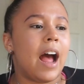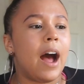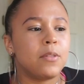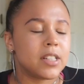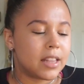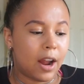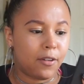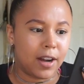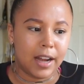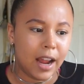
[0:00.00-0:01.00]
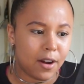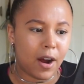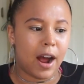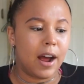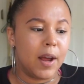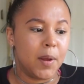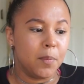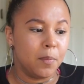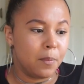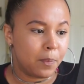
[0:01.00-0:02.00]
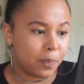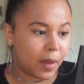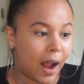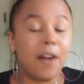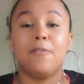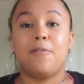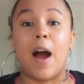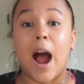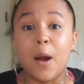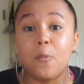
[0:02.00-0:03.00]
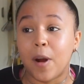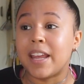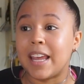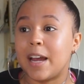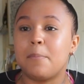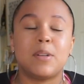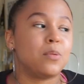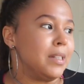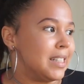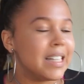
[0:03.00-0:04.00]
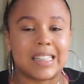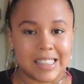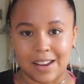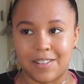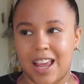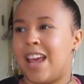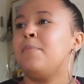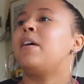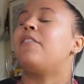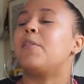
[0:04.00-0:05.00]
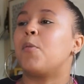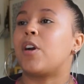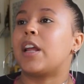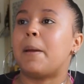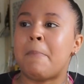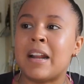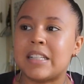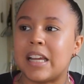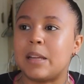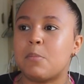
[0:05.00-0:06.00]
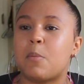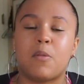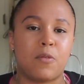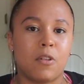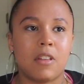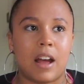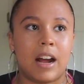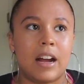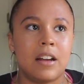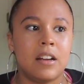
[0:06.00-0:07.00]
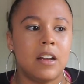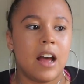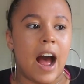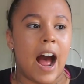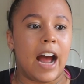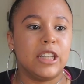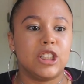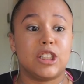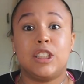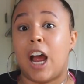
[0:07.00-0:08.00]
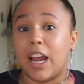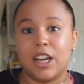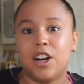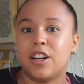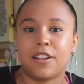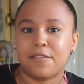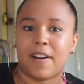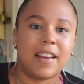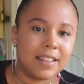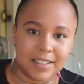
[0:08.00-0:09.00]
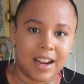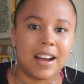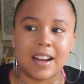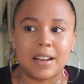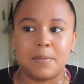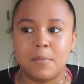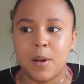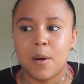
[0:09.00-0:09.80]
how is it that right now I'm waking up between 6 and 7 a.m. every morning and meditating, but before that I couldn't find the time.